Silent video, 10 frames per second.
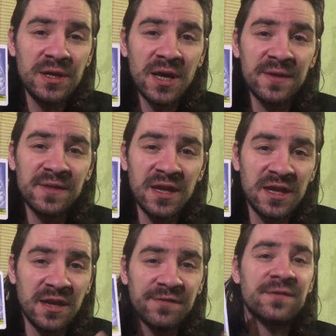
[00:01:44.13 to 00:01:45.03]
uh, the
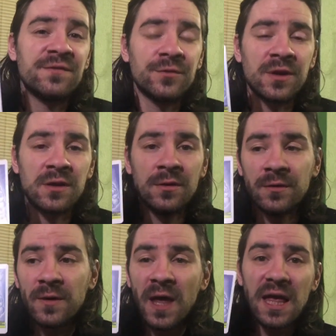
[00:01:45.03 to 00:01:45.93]
gift for
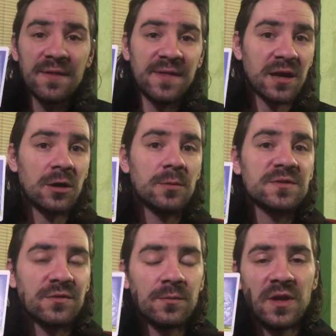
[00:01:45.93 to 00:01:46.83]
you that
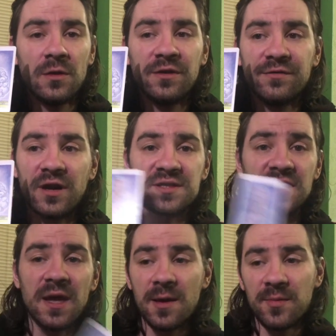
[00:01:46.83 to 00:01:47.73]
comes from the universe.
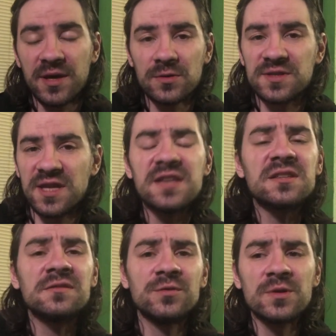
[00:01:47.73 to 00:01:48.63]
Because the
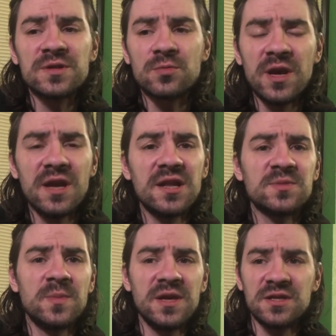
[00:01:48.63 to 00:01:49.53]
Ace of Wands really
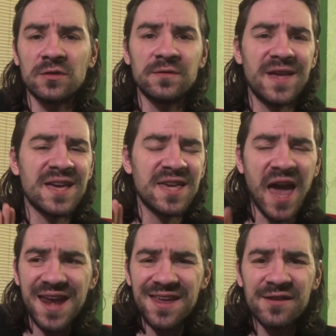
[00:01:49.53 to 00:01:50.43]
speaks of a
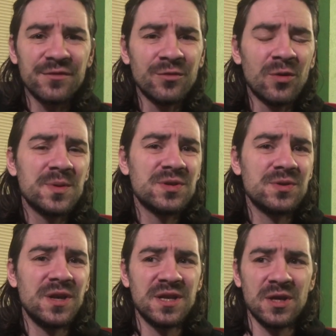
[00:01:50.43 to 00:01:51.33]
gaining for
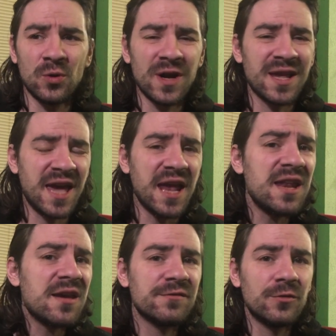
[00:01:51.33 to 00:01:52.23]
opportunity or a
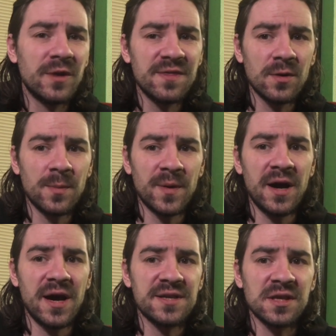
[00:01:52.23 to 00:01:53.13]
gaining for
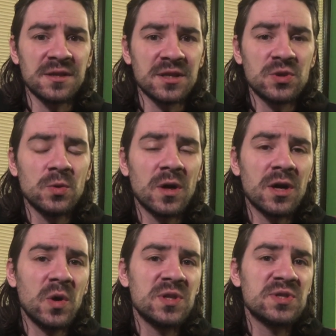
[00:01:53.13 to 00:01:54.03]
enterprise that you are
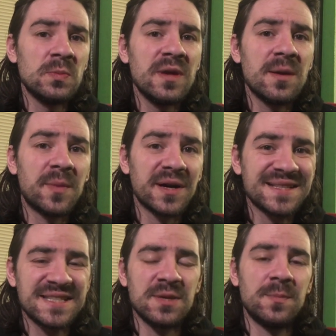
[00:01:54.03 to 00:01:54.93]
going to be a
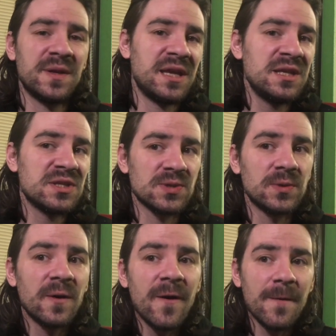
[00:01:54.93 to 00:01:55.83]
participant
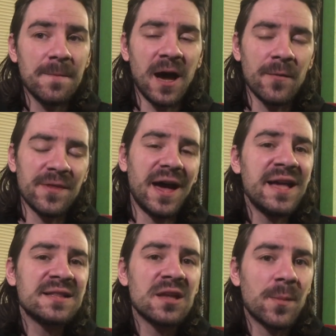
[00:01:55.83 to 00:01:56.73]
into. Now that
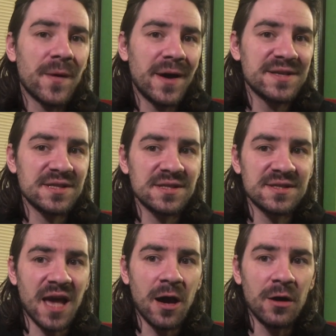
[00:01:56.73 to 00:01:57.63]
enterprise
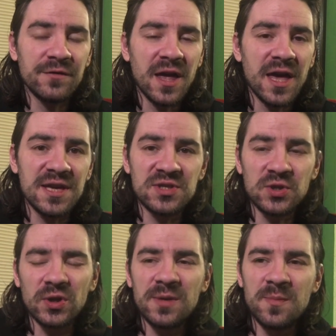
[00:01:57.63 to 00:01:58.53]
itself is
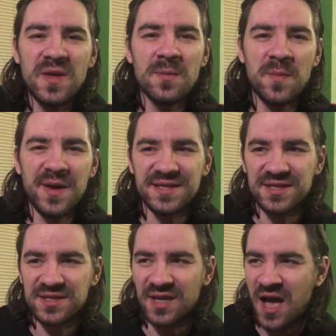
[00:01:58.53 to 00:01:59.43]
gonna be a bit
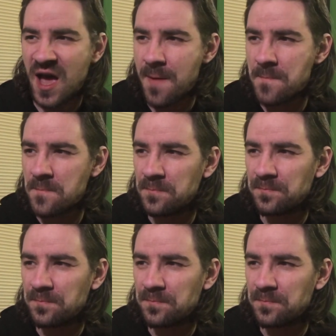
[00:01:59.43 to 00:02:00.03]
um,